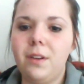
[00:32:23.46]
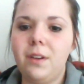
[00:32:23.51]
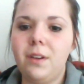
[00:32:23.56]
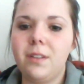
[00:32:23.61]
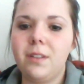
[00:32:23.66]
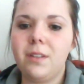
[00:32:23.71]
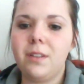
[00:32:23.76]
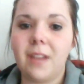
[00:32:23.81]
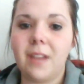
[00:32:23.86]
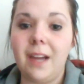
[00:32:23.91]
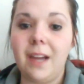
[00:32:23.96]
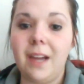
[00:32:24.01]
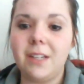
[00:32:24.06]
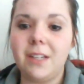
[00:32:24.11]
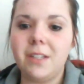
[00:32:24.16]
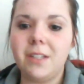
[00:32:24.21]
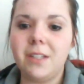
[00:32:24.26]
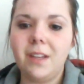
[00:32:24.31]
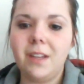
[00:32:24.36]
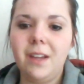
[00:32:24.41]

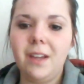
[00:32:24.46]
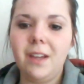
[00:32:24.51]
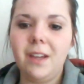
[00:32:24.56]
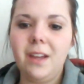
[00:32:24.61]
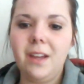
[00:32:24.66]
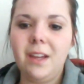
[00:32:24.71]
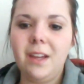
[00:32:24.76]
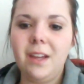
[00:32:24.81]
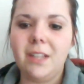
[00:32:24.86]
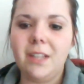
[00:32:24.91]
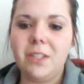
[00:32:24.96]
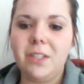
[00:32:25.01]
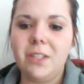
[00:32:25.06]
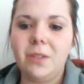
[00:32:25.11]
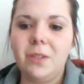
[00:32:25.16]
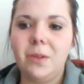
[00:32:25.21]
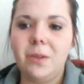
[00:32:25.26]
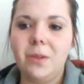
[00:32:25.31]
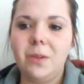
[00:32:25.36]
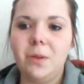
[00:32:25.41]
sides and
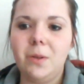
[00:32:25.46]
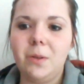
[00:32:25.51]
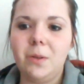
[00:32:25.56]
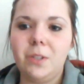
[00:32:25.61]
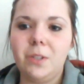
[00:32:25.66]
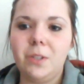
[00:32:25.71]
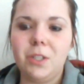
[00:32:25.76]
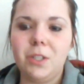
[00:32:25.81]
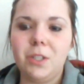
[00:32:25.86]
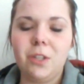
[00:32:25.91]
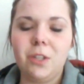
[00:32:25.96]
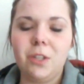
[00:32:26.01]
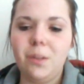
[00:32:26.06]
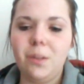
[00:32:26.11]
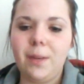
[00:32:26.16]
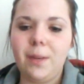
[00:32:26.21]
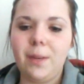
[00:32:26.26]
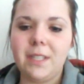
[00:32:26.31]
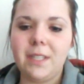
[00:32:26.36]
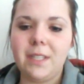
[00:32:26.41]
to just do
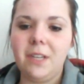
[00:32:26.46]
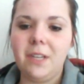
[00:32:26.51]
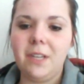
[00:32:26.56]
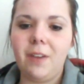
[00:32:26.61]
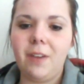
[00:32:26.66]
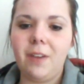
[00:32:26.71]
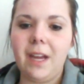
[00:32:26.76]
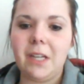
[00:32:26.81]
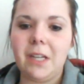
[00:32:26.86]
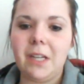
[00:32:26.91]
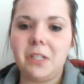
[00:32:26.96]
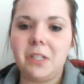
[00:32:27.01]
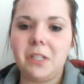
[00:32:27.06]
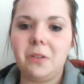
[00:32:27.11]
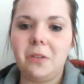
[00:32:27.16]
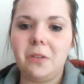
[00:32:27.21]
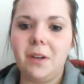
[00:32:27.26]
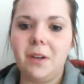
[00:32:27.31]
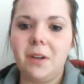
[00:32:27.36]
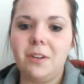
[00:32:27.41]
the best that you can
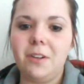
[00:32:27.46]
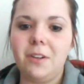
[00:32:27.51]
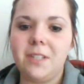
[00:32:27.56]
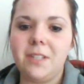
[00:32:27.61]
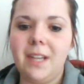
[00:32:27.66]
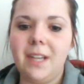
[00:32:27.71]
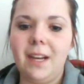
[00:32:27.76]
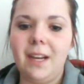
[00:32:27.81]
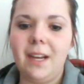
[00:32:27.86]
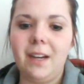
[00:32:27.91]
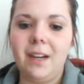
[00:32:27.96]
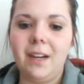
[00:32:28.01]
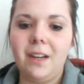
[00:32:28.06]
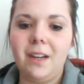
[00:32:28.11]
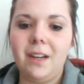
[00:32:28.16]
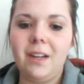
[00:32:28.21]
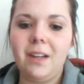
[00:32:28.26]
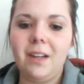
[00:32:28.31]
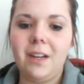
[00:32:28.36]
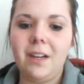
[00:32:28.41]
to
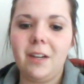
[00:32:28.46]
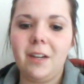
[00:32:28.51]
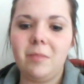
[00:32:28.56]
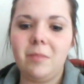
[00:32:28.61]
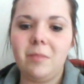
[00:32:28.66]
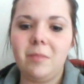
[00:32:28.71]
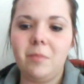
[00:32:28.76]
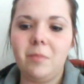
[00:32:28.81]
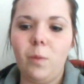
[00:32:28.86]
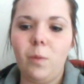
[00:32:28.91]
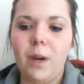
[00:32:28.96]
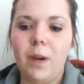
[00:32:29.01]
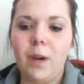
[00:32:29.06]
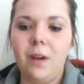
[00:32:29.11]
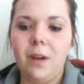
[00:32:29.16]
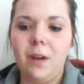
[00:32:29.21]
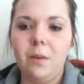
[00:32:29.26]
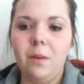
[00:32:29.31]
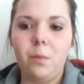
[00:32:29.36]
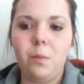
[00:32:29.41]
understand um,
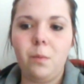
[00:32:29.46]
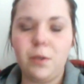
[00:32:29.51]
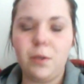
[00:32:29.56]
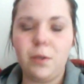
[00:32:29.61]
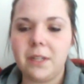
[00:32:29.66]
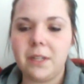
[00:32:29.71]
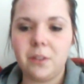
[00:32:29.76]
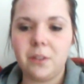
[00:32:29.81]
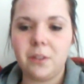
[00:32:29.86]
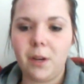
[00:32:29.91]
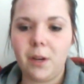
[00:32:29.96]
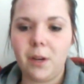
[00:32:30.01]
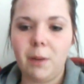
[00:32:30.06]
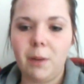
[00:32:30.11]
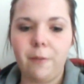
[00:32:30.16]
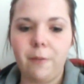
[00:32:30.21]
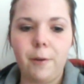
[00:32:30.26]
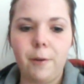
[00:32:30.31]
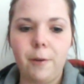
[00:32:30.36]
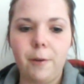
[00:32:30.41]
where both sides are
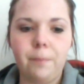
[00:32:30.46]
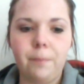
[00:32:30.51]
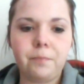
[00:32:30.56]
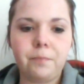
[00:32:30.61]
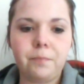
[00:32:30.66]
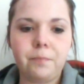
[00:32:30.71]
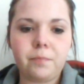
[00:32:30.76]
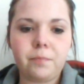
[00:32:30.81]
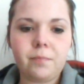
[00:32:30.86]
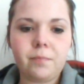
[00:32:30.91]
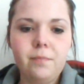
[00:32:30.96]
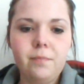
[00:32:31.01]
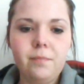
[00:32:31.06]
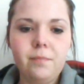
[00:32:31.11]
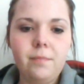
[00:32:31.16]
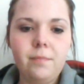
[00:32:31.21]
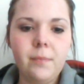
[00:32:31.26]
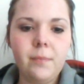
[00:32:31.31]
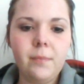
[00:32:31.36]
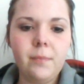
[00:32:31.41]
coming from.
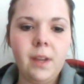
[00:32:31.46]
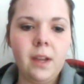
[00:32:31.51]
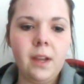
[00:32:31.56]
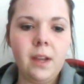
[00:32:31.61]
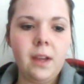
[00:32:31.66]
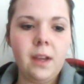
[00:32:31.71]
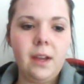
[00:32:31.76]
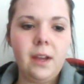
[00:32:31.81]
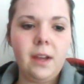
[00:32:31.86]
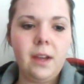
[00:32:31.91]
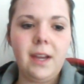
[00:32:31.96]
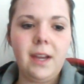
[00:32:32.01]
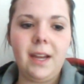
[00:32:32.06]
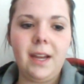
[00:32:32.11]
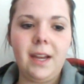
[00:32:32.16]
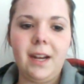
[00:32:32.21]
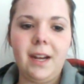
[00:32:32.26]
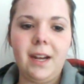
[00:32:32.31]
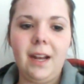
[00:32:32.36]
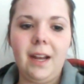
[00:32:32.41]

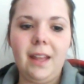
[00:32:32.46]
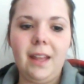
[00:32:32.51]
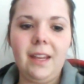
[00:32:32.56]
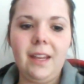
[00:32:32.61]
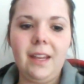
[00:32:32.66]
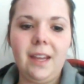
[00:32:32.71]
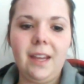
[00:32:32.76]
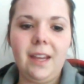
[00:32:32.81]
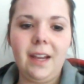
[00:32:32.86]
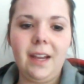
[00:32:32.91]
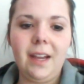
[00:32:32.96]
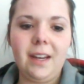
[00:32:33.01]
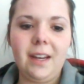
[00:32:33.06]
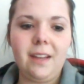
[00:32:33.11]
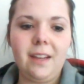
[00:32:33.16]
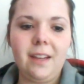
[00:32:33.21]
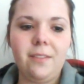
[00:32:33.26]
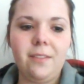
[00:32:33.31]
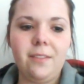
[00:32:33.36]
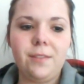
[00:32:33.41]
And I think he
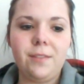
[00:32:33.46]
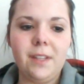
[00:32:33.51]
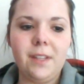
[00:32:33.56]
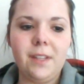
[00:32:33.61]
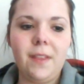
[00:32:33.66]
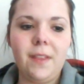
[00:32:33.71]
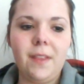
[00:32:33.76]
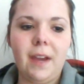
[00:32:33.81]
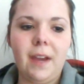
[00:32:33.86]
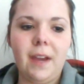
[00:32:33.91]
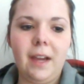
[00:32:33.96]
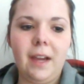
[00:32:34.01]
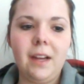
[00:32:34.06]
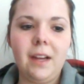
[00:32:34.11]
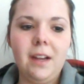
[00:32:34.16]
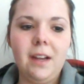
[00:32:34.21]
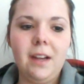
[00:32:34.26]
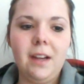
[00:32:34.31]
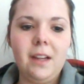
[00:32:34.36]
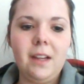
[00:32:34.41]
kind of did
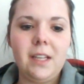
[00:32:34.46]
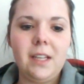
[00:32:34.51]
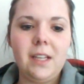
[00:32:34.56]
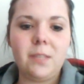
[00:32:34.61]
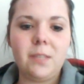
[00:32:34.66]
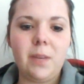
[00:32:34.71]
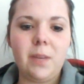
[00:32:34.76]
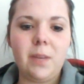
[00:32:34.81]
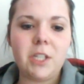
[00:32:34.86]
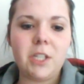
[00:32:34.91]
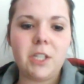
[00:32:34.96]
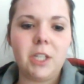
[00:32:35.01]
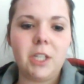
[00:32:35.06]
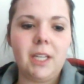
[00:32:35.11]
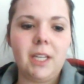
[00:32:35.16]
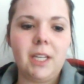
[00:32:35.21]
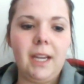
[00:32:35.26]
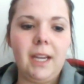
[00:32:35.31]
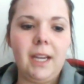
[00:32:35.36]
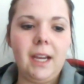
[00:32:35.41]
that,
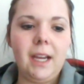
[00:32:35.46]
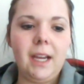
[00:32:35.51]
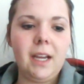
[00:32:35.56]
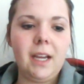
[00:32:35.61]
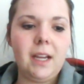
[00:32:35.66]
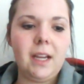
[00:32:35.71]
especially